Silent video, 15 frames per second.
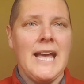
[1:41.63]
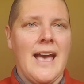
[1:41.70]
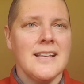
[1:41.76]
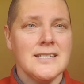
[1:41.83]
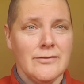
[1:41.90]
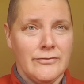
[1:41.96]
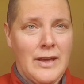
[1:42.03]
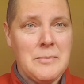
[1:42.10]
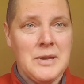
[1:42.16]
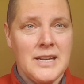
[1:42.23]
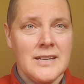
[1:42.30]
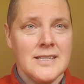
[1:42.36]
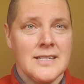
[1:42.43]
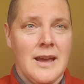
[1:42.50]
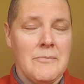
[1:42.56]
As a
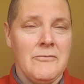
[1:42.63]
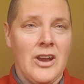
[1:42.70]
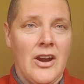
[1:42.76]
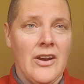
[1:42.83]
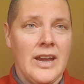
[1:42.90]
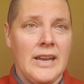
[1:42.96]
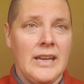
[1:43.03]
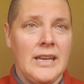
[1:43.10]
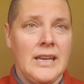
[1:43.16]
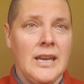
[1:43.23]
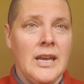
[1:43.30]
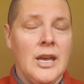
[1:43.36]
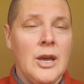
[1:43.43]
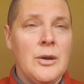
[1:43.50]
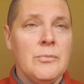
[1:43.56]
feminist, I'm very
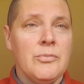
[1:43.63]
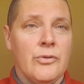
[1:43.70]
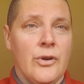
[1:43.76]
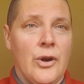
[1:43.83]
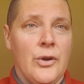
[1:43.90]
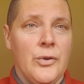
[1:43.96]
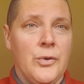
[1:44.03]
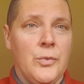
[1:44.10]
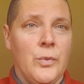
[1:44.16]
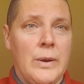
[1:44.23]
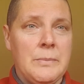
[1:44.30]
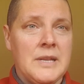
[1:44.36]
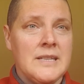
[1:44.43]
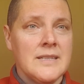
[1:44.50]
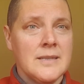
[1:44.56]
pro
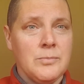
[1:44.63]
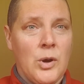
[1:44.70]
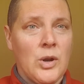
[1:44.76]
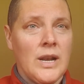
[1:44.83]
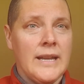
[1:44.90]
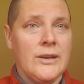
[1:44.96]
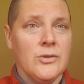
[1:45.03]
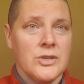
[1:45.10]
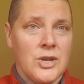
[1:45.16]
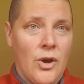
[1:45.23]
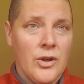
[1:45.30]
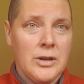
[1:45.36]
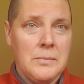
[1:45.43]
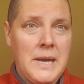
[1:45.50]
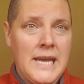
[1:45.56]
women's bodily
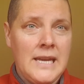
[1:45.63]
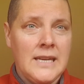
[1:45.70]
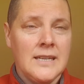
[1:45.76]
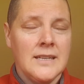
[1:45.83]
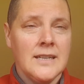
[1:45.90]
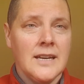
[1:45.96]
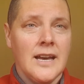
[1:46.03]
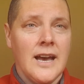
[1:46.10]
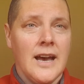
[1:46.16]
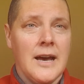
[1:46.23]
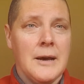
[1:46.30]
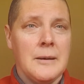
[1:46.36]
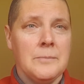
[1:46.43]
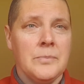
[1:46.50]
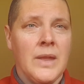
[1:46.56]
autonomy.
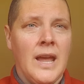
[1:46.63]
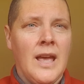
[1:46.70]
Um,